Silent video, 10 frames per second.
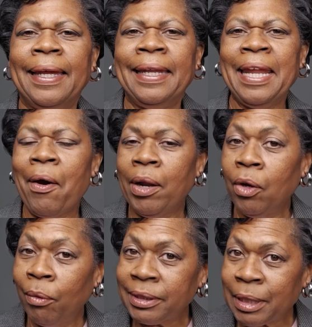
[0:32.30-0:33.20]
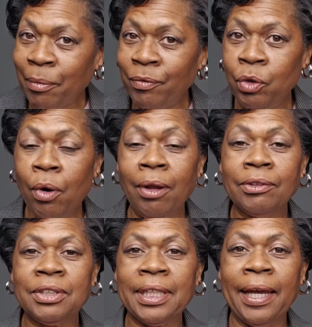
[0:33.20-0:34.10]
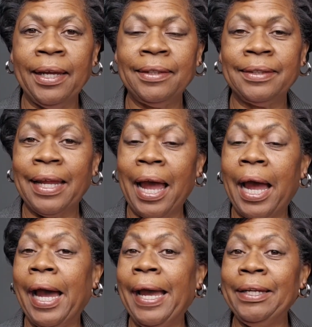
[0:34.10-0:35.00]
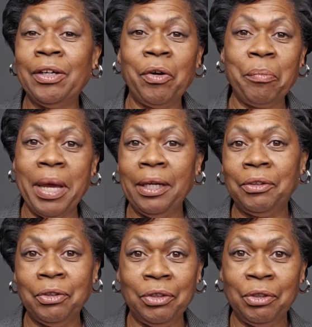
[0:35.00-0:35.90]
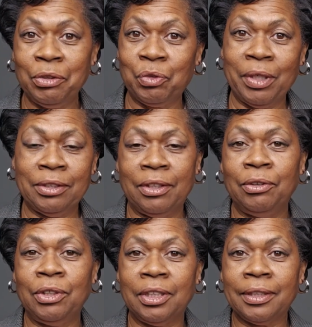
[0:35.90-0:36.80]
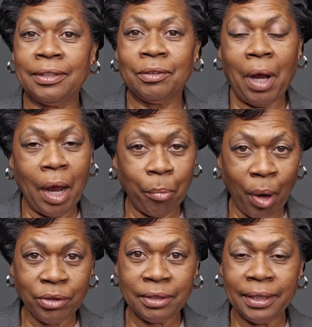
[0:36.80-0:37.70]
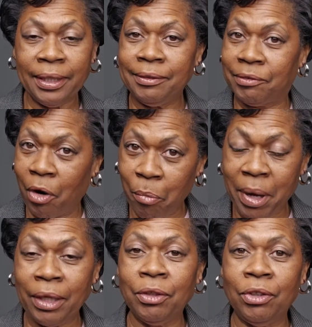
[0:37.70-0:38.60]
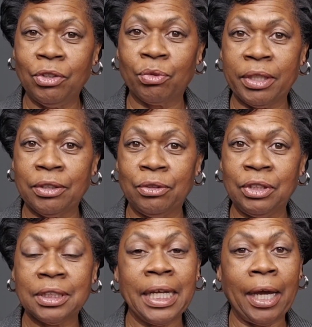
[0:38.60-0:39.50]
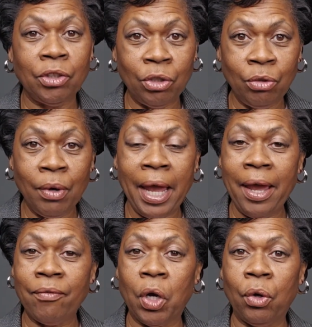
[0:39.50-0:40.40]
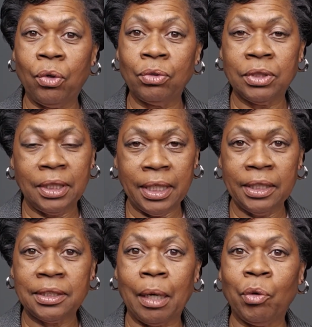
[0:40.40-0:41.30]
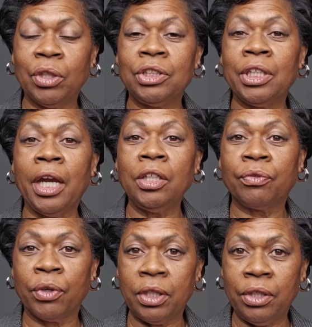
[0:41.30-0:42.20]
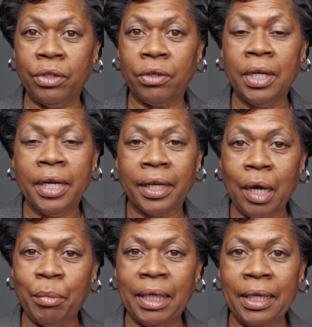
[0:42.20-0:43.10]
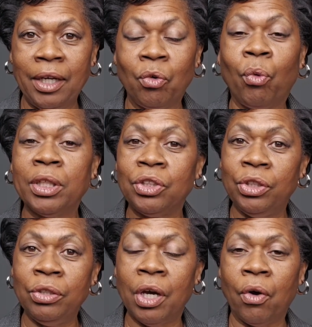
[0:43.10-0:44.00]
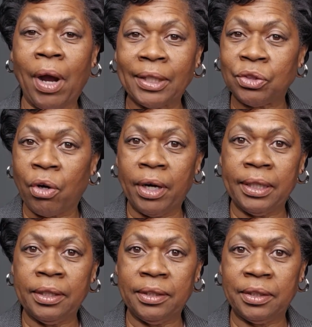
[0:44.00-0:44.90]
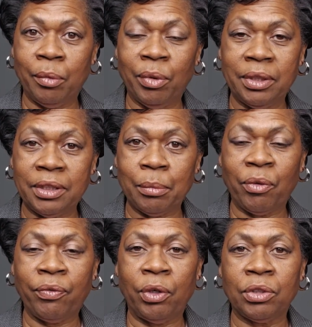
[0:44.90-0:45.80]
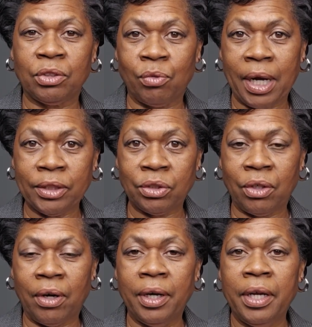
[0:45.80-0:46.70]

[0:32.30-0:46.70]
Now, I know what some of you all are saying. I don't make New Year's resolutions. I personally don't make New Year's resolutions. Now, I do have goals and things that I'm going to change for the year coming in, which I start in December. December 1st is when I start.